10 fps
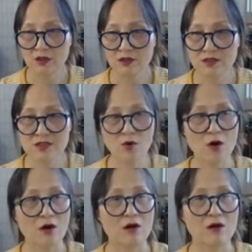
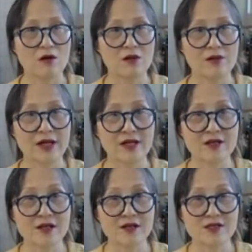small, right?
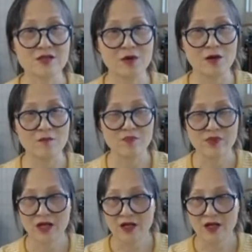Small.